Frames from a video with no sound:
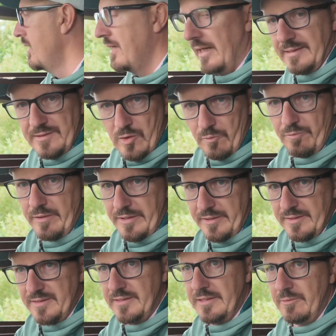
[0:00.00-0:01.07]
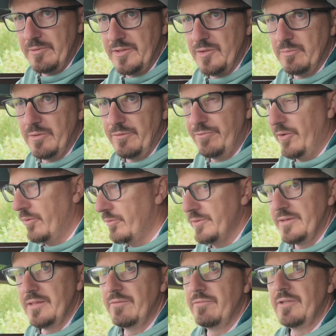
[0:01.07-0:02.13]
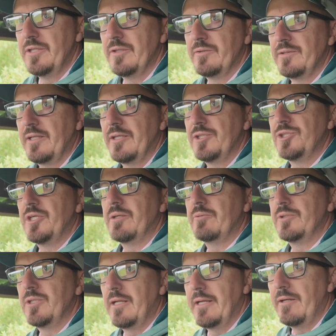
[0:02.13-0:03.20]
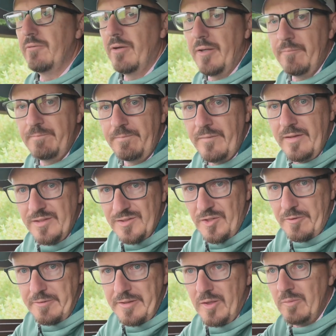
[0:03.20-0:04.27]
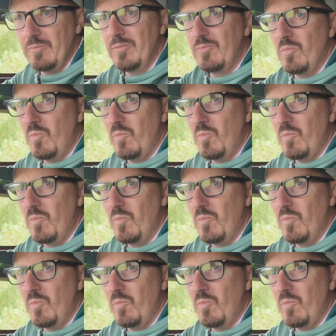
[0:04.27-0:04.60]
as hopefully you'll see with some of the photos and the videos that I share with you later on. Sorry, I'm